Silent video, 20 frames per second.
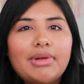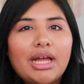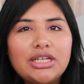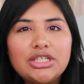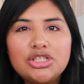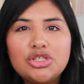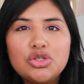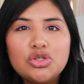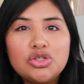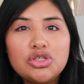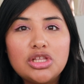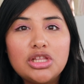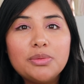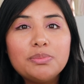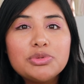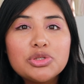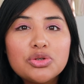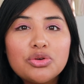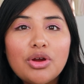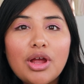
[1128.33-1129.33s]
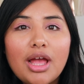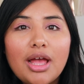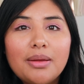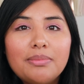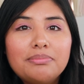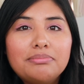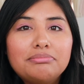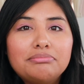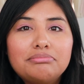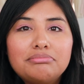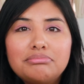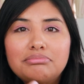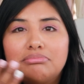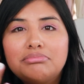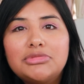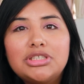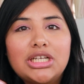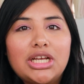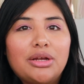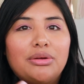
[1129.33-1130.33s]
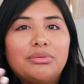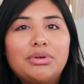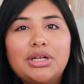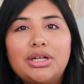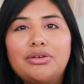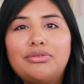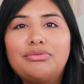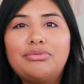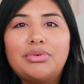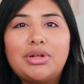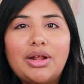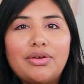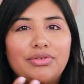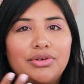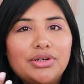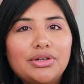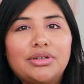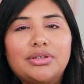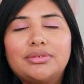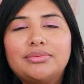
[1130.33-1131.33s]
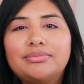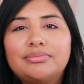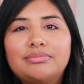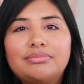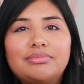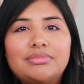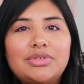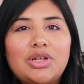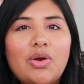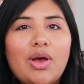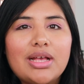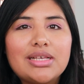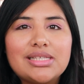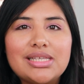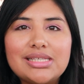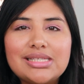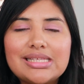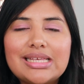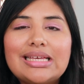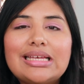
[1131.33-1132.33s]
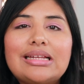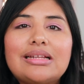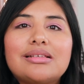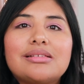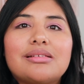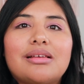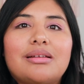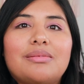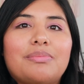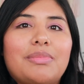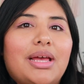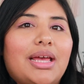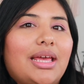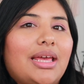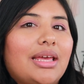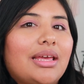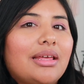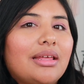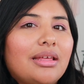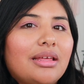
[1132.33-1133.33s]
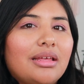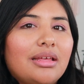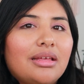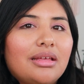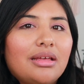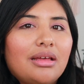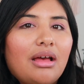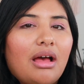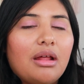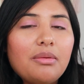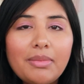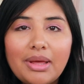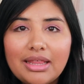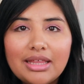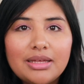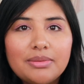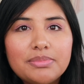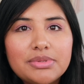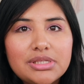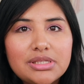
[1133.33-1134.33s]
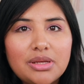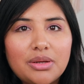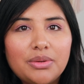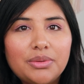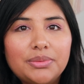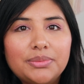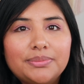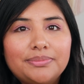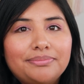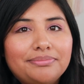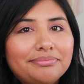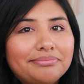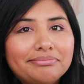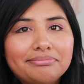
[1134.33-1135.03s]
I just use a lip scrub to get rid of whatever excess skin is on my lips, so